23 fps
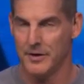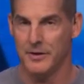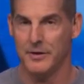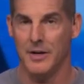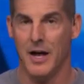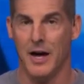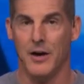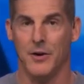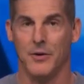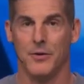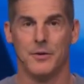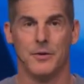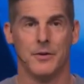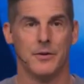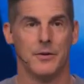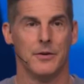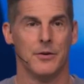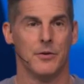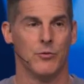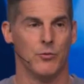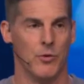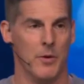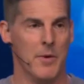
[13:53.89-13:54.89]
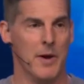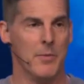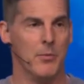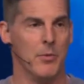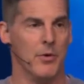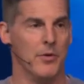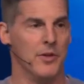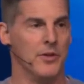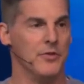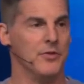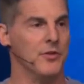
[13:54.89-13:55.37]
Now,
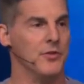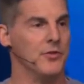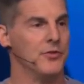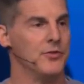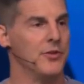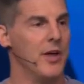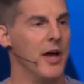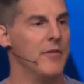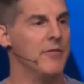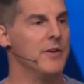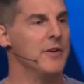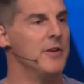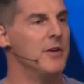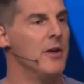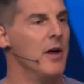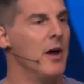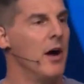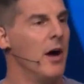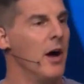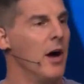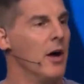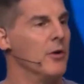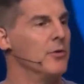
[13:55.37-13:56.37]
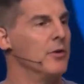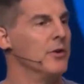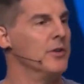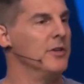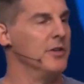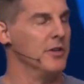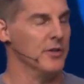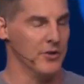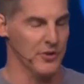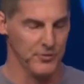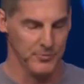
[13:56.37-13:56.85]
remember, this is 700
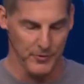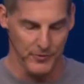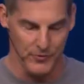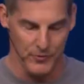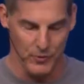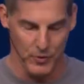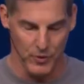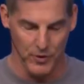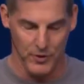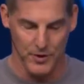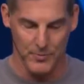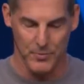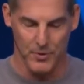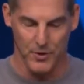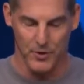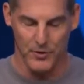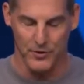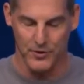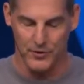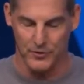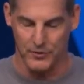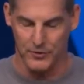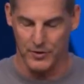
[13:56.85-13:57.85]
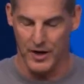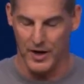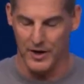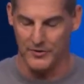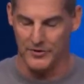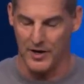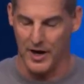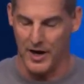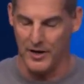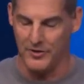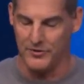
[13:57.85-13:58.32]
years before the birth of
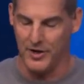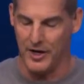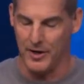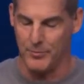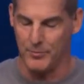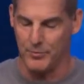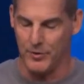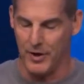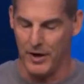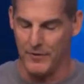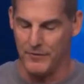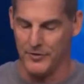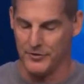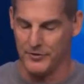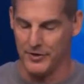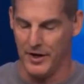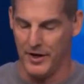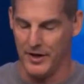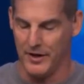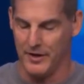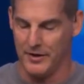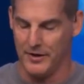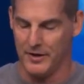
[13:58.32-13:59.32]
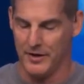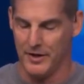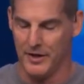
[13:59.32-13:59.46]
Christ, Isaiah prophesied.